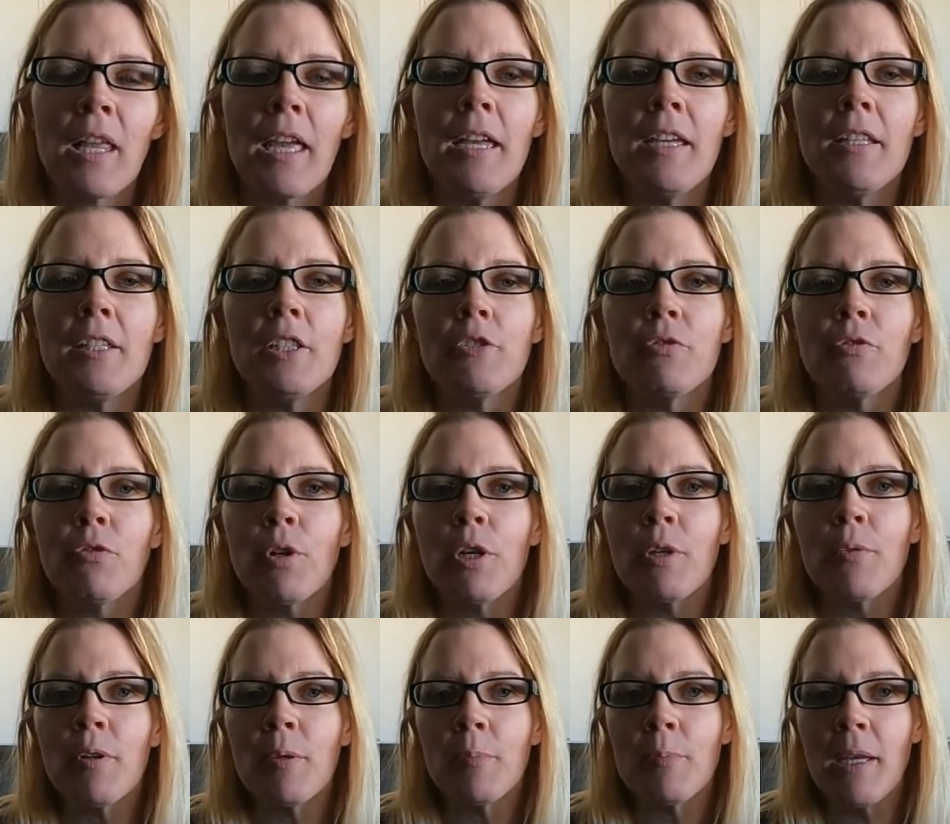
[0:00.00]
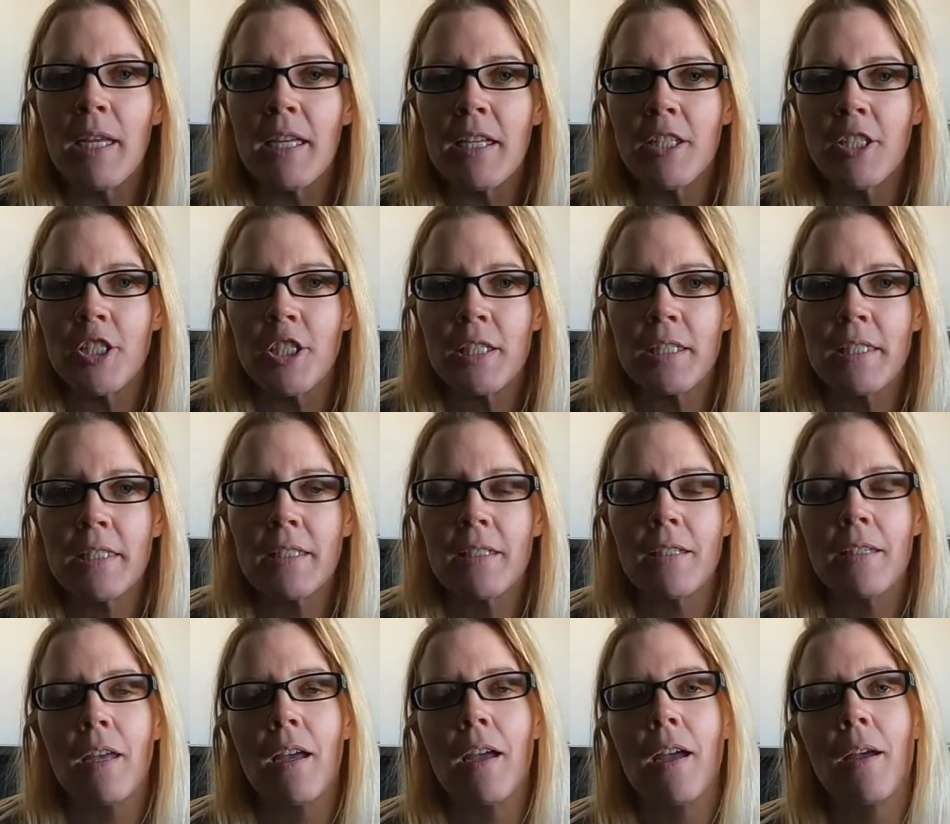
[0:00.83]
It's 41 pages,
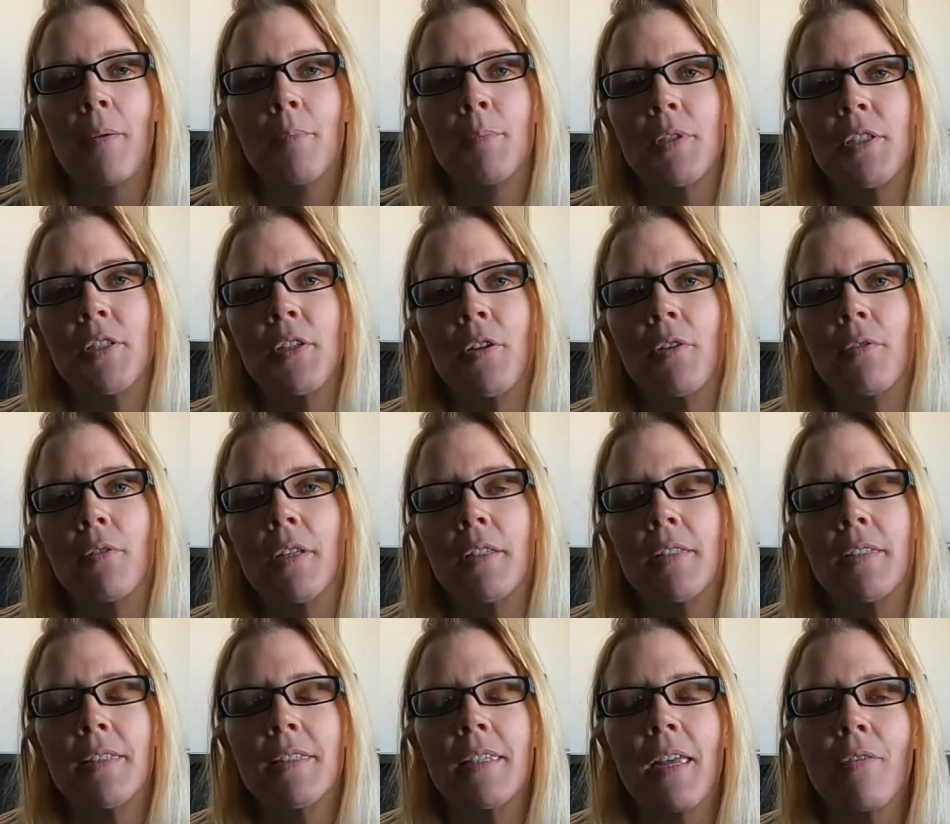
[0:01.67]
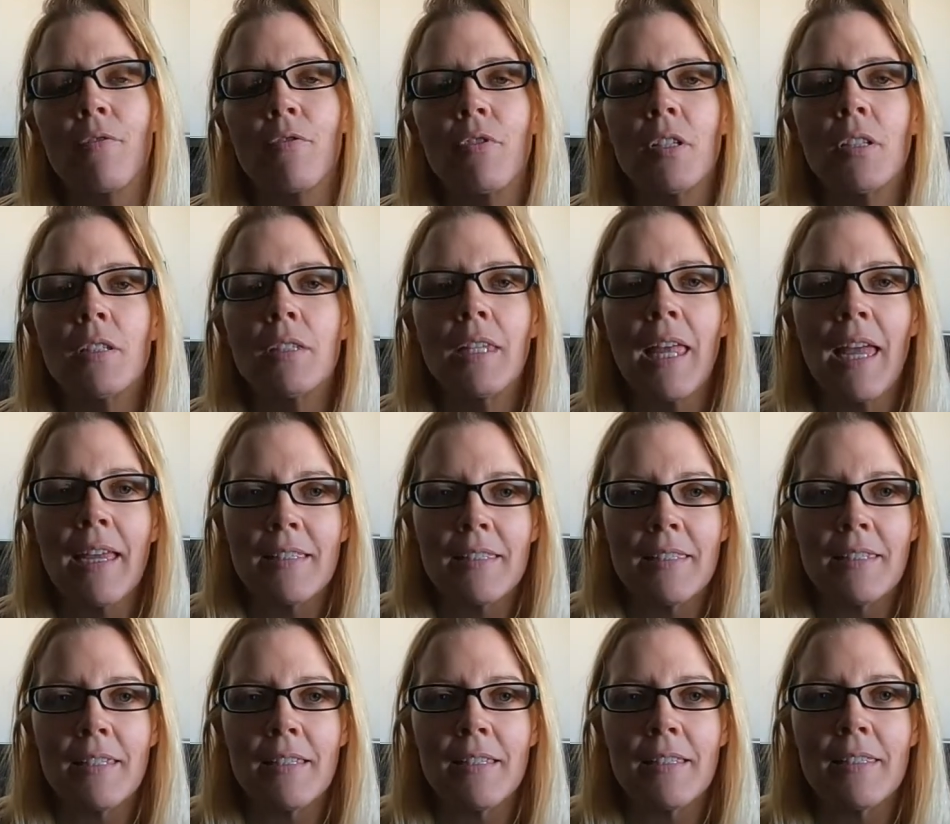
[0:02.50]
um, so it's several
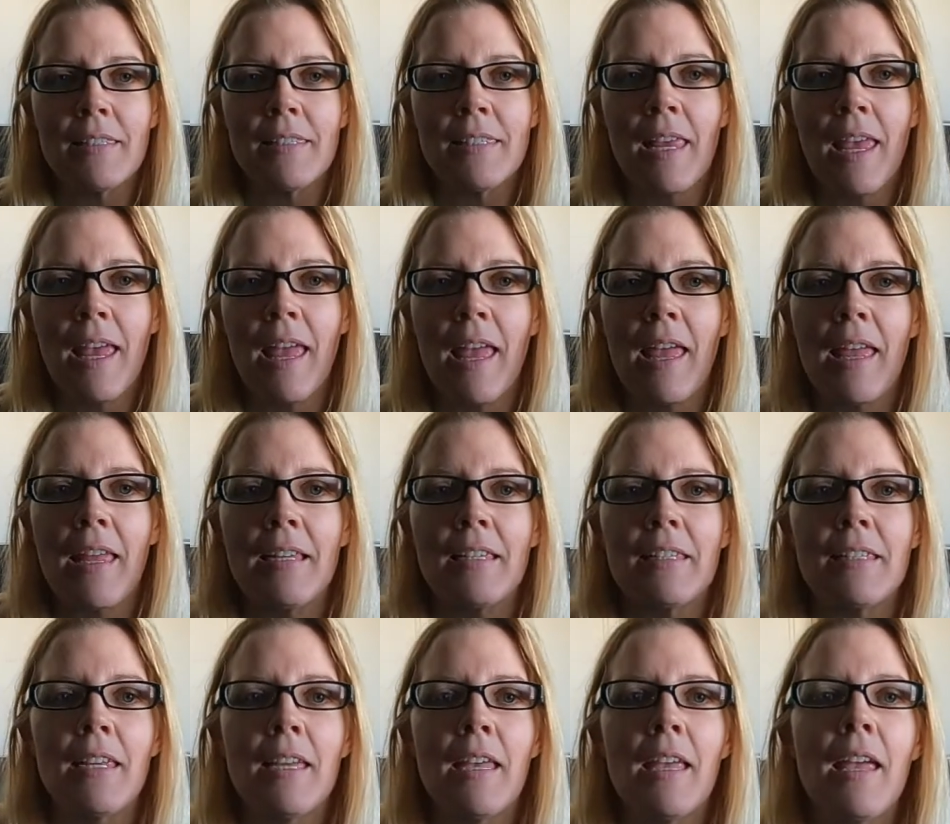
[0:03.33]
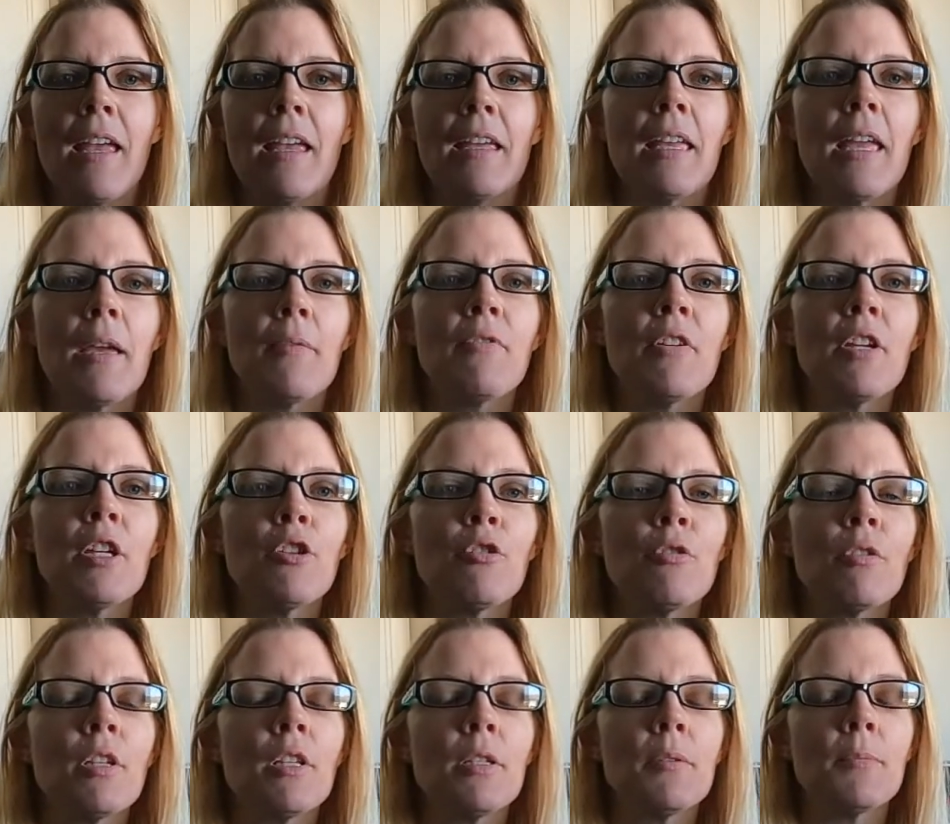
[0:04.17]
lessons. And Campfire
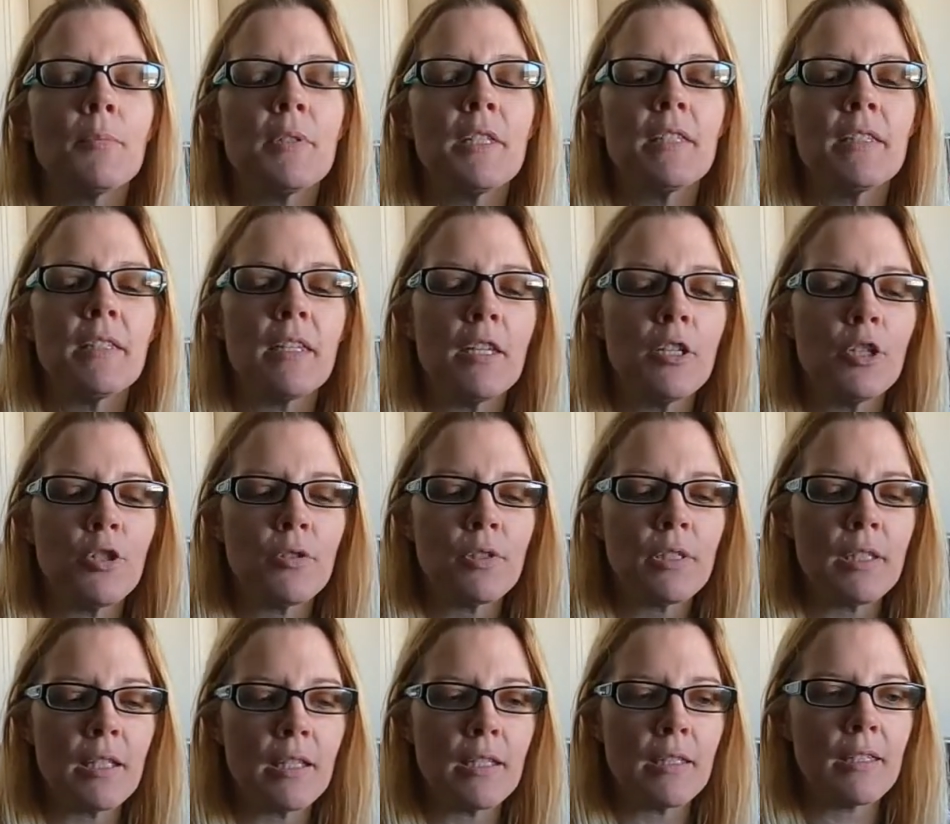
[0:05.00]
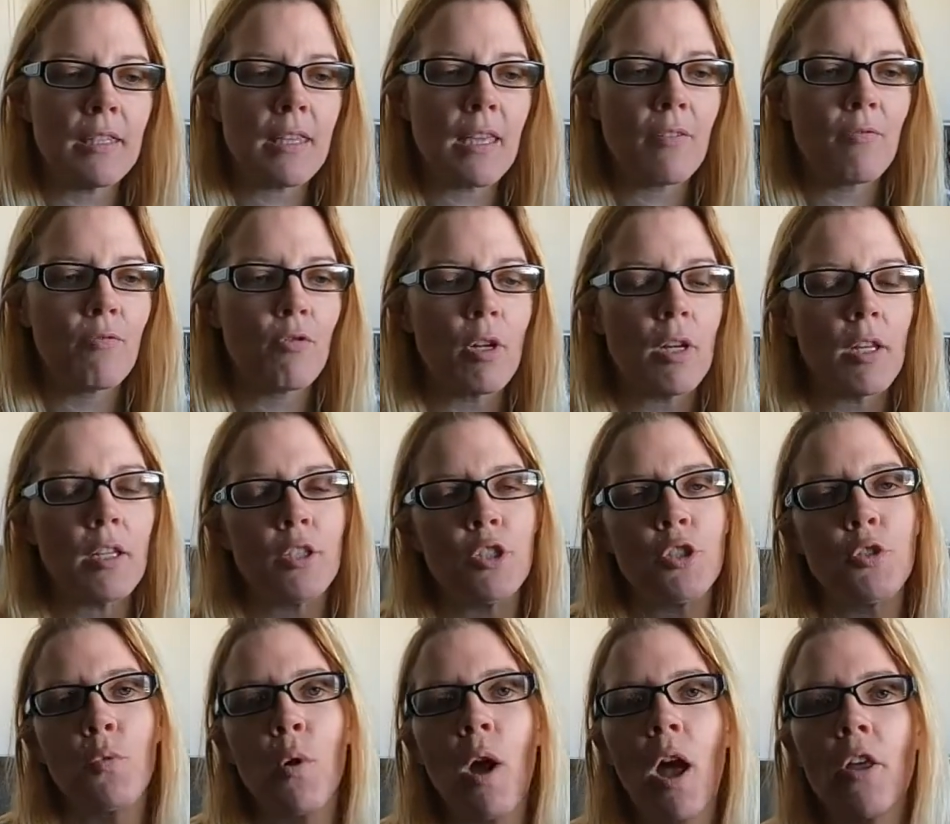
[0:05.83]
Curriculums is interesting because they have one on
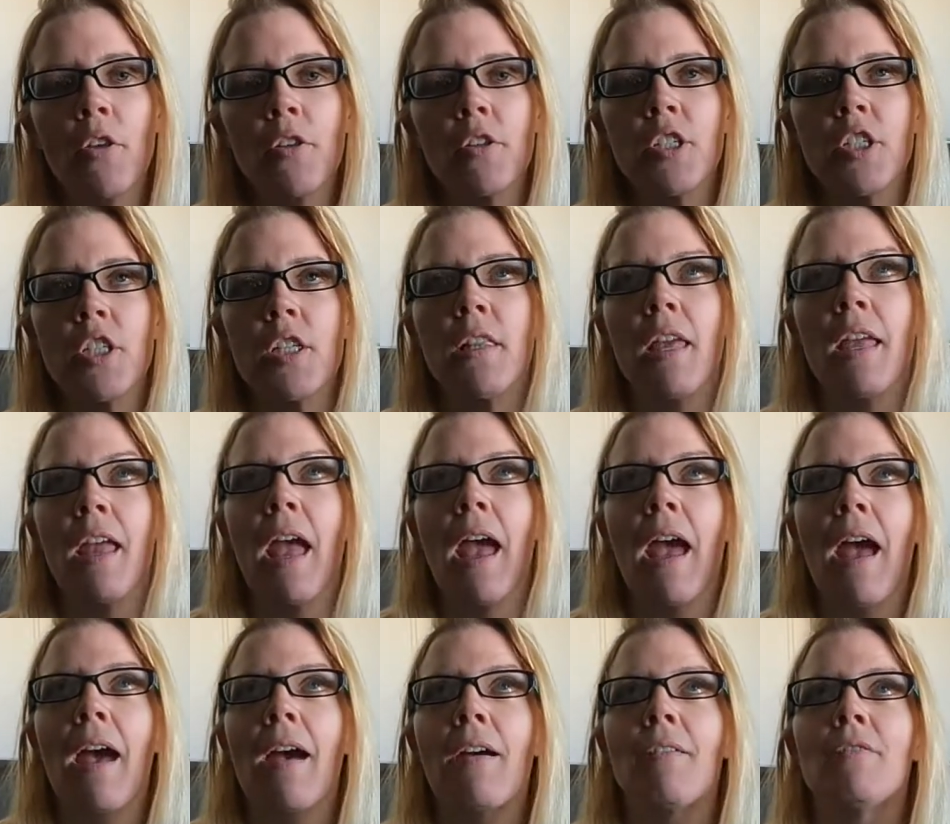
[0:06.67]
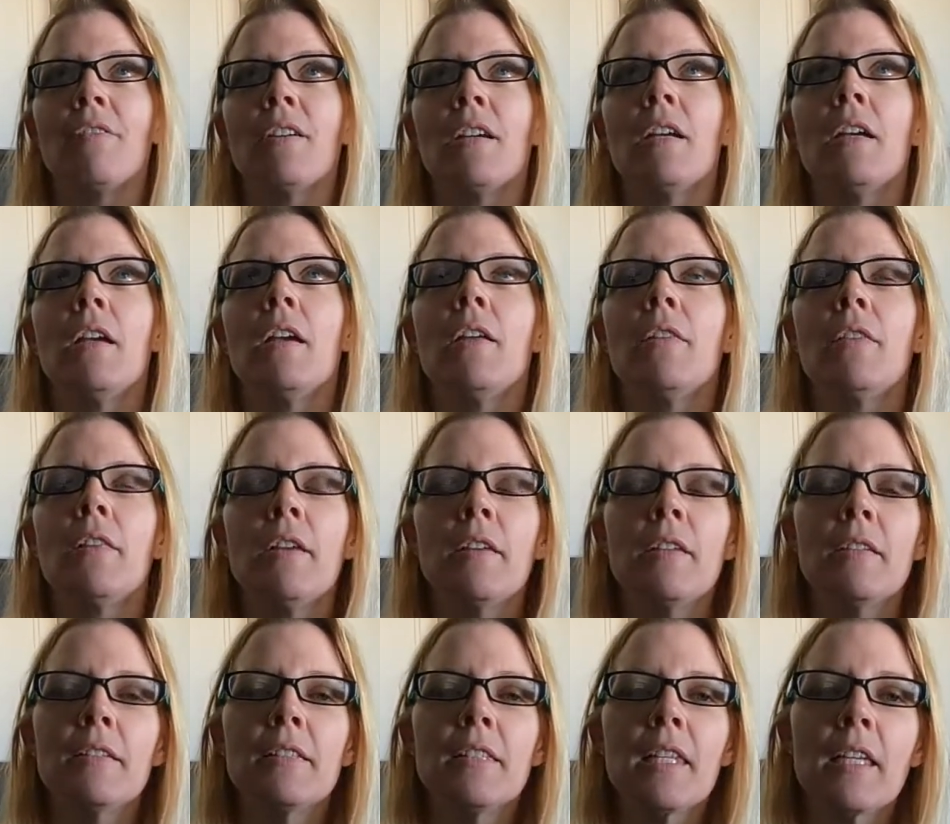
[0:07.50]
zoology. They have,
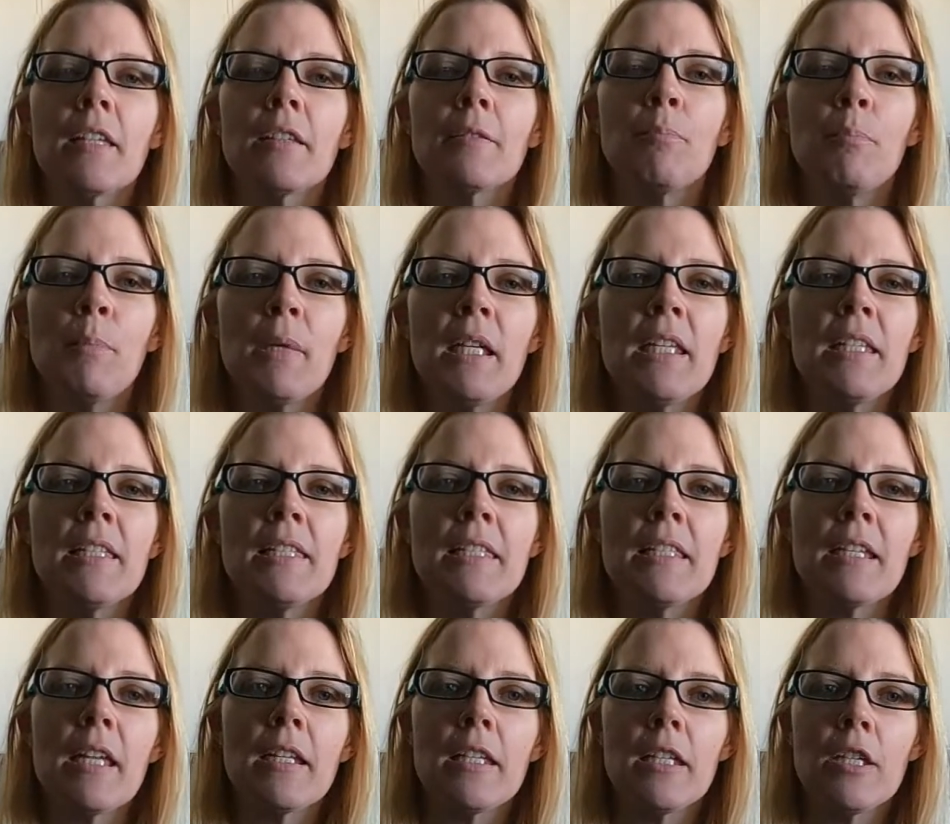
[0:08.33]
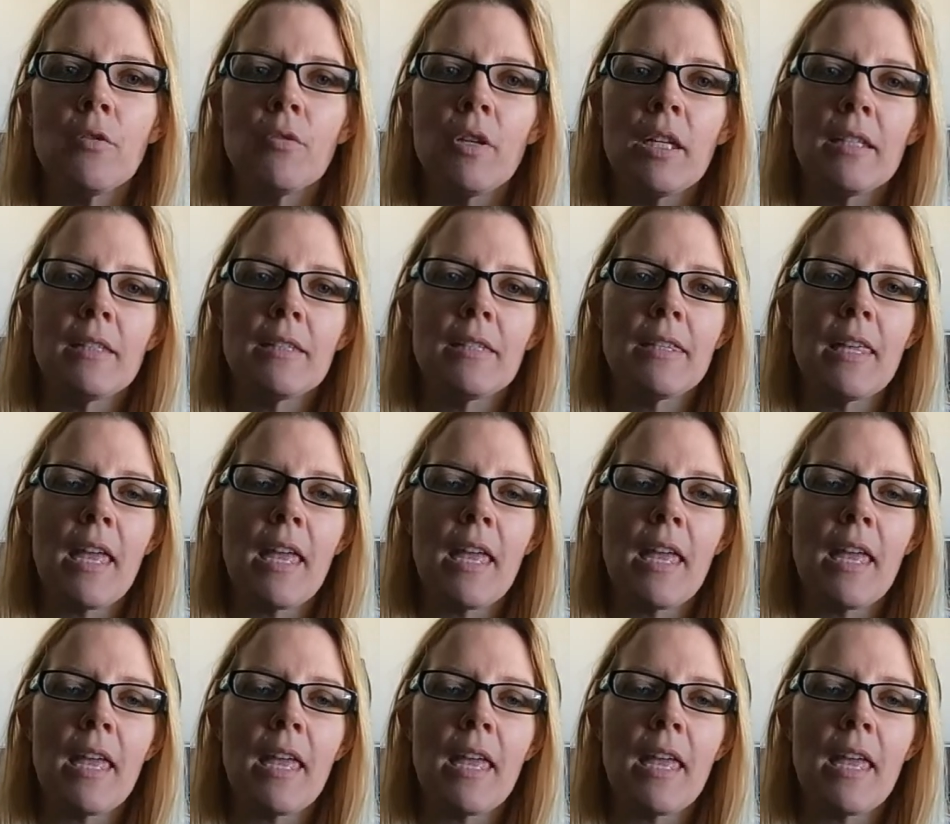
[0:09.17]
it's like mini study units.